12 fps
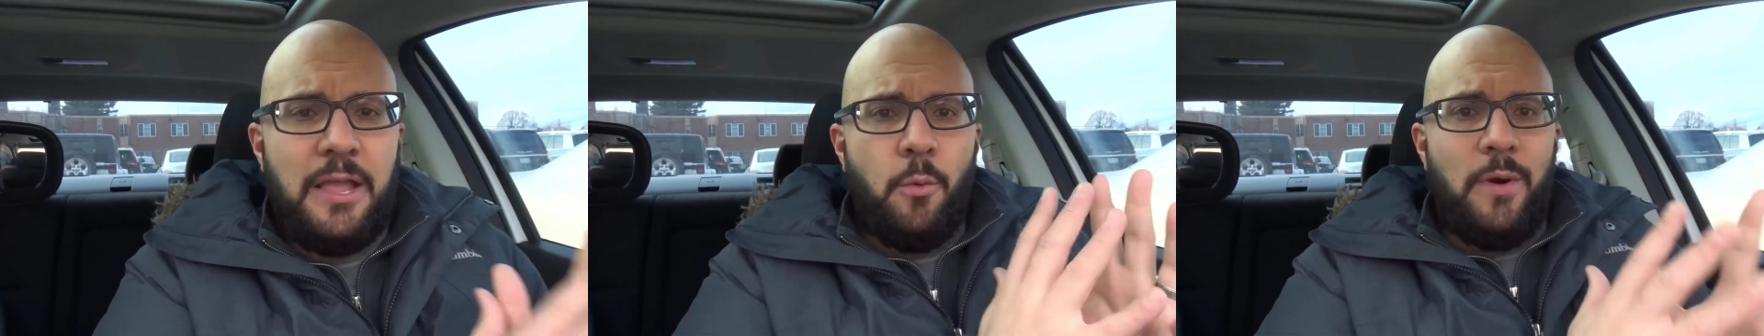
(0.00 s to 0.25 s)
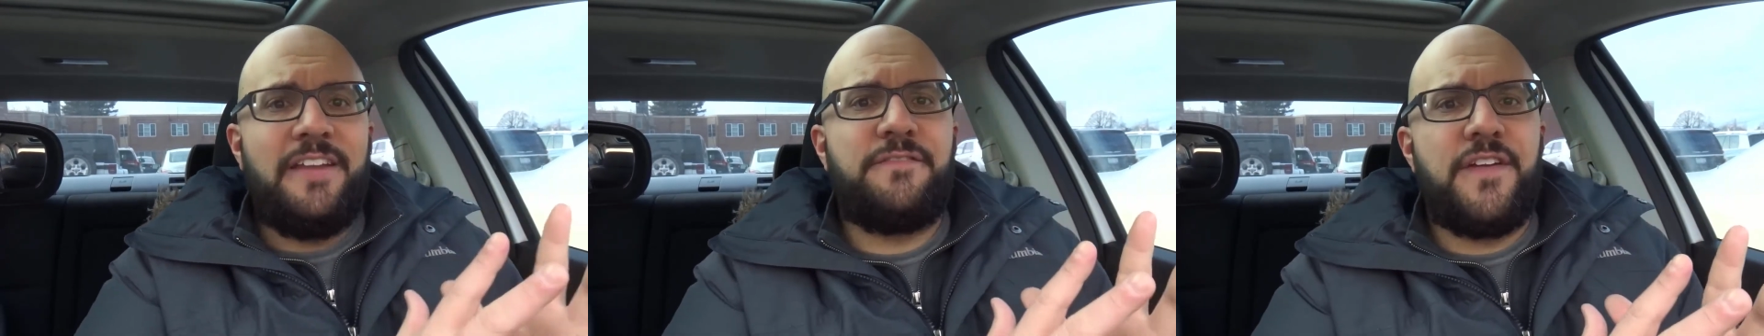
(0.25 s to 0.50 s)

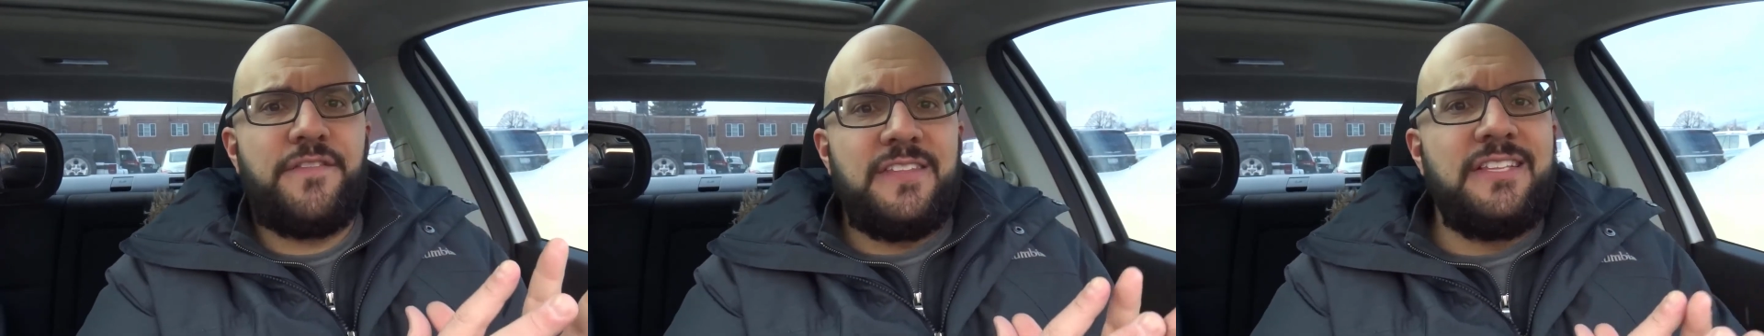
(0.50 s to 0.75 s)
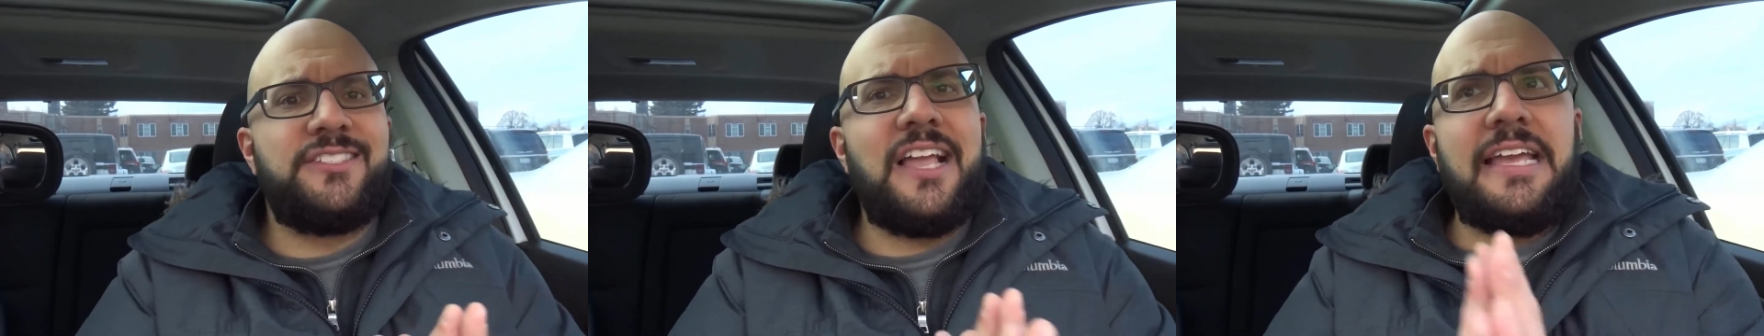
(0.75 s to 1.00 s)
wait
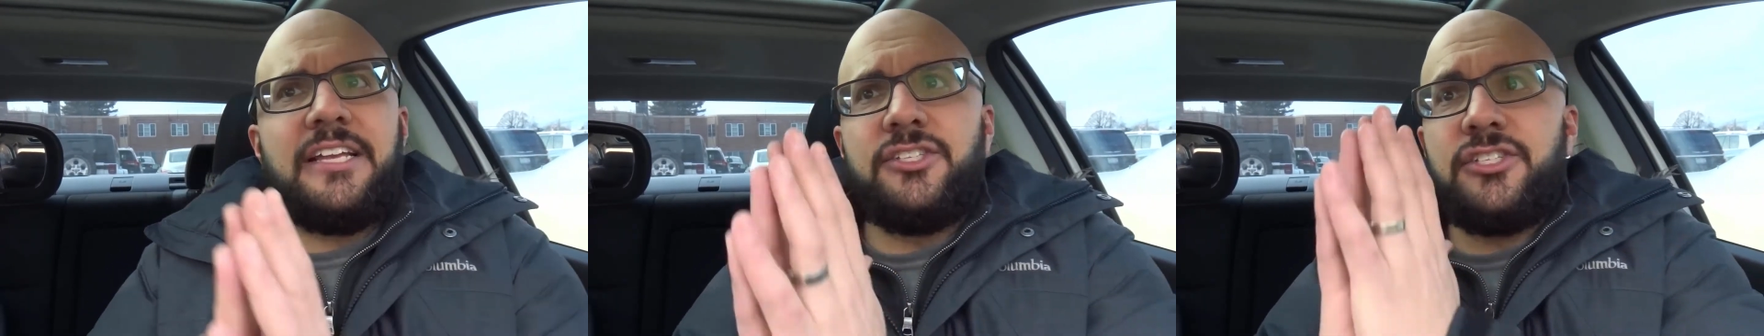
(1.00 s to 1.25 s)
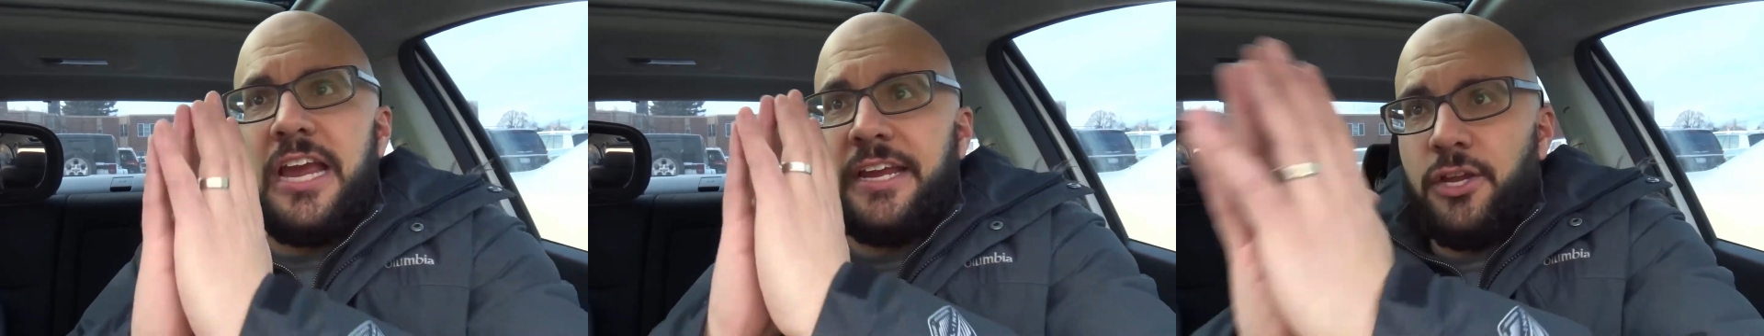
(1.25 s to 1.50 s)
15 seconds,
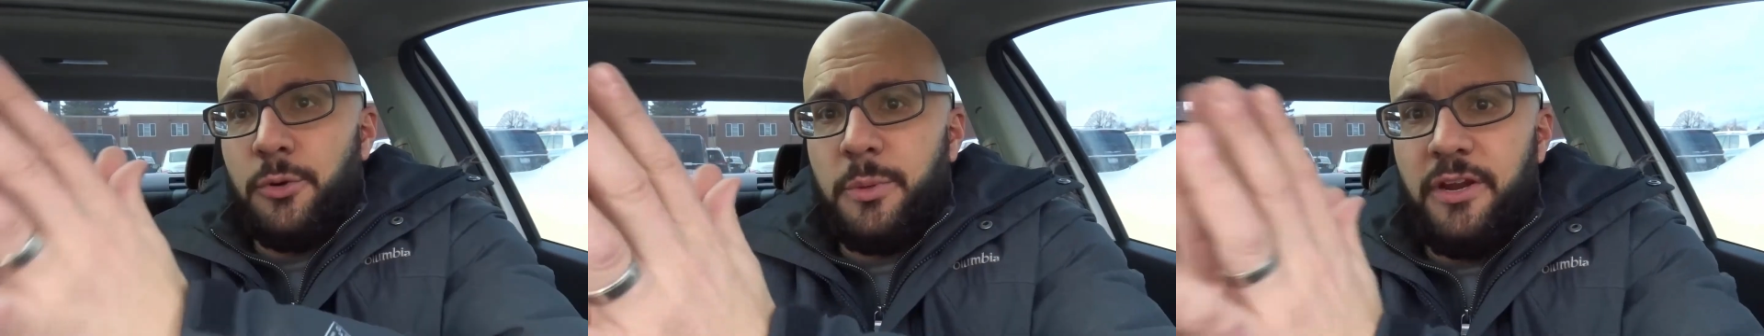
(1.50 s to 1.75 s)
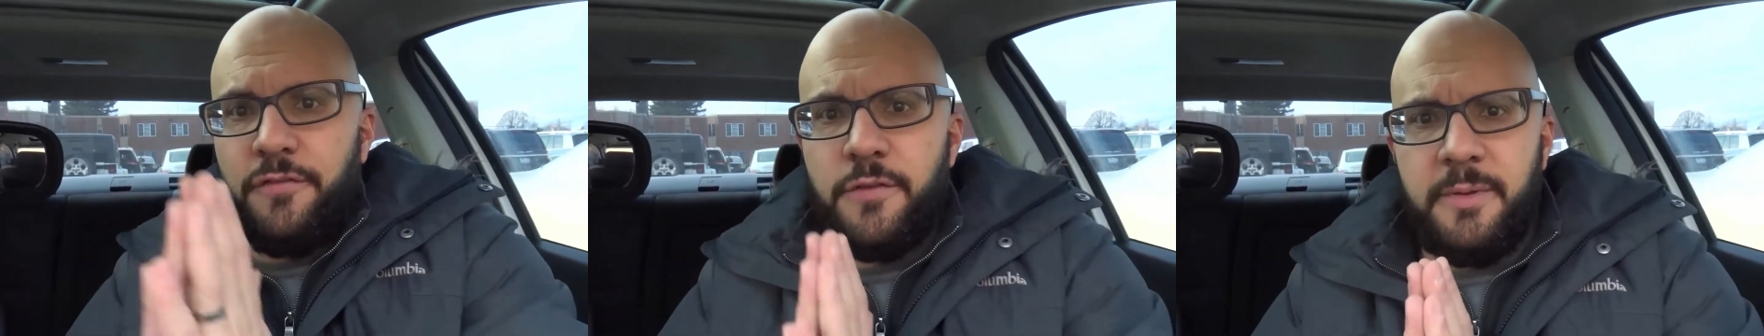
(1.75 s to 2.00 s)
check your
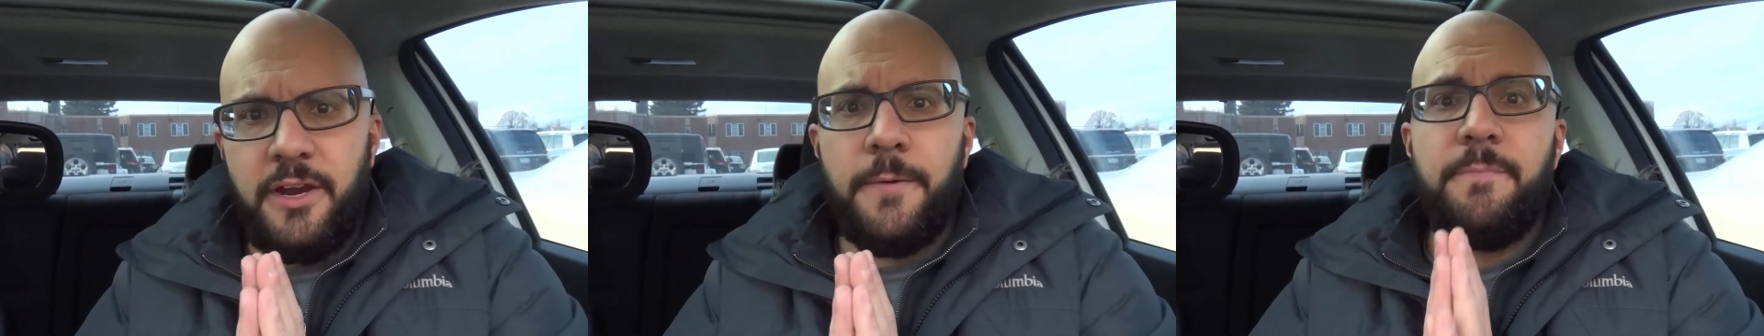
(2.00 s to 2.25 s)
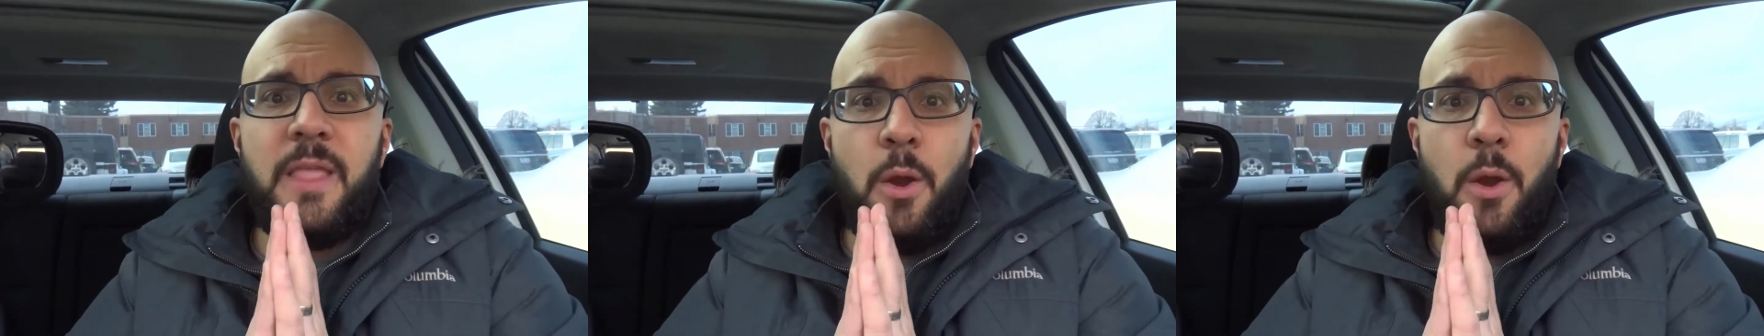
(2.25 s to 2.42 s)
rear view mirror,